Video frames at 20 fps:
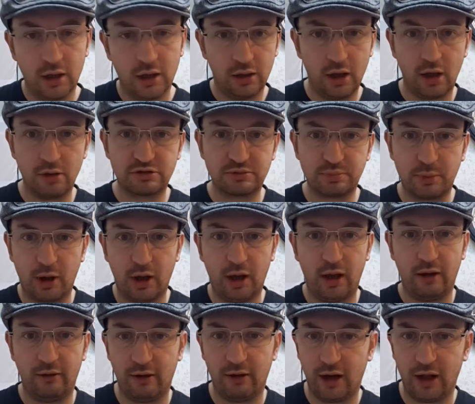No
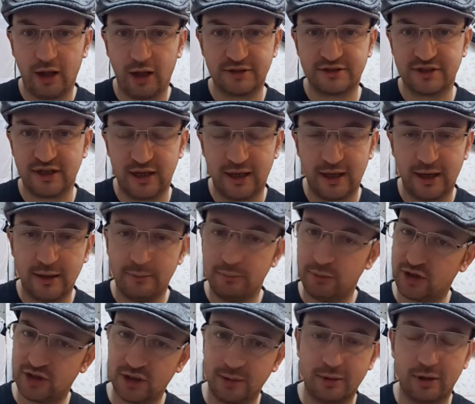spoiler alerts here,
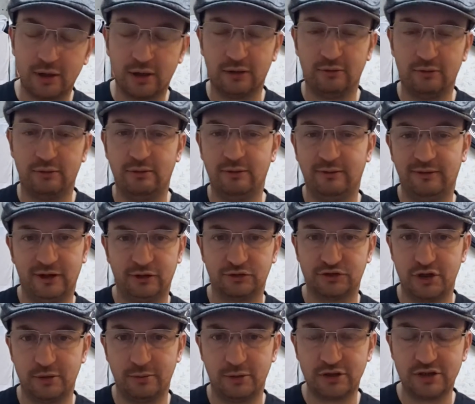because I'm not going to reveal
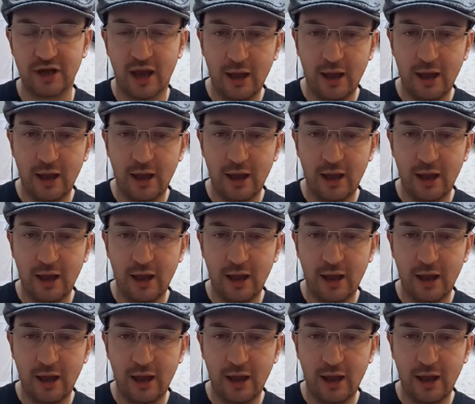too much.